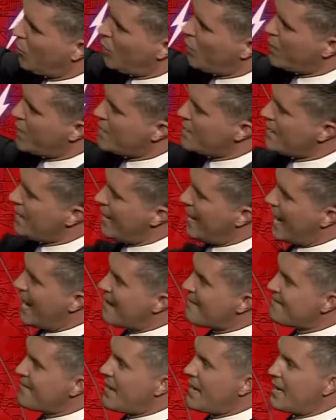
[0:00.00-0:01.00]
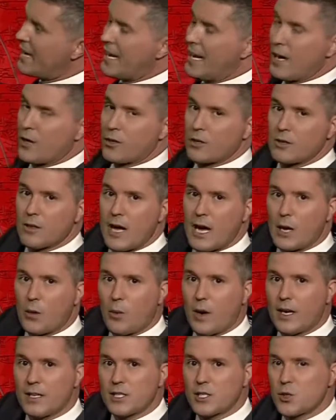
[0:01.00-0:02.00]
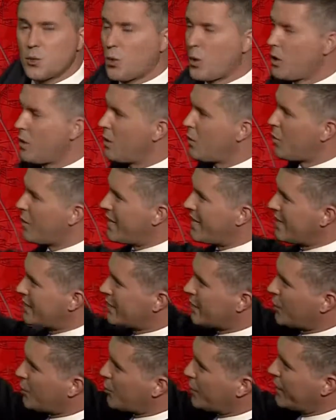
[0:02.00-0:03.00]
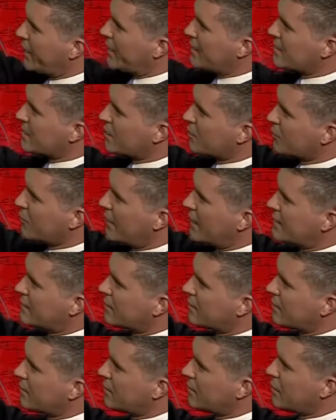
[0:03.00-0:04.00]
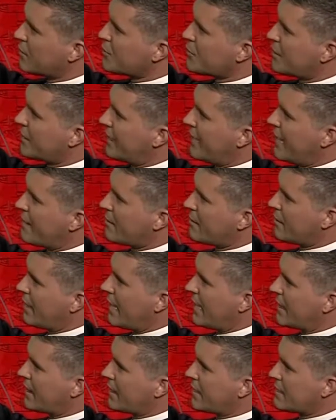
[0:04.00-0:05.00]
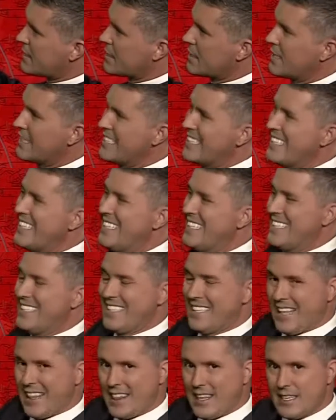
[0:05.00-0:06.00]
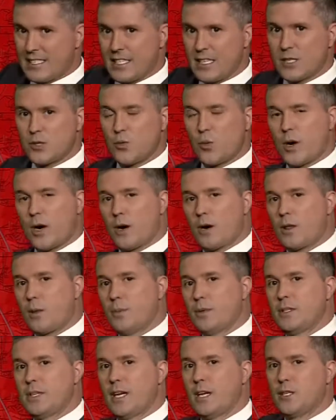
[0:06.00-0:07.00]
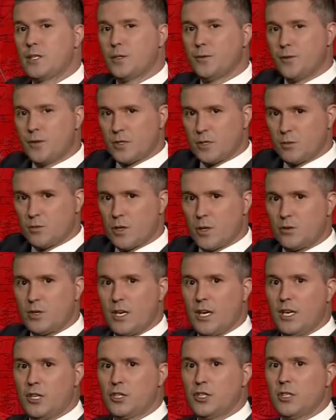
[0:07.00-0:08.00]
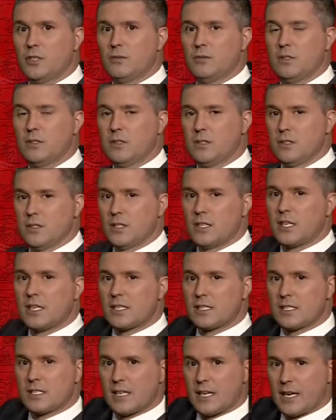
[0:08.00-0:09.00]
when we have that counterclockwise swirl and we get the greens and the reds a little closer together like this, this is where the potential for some rotation is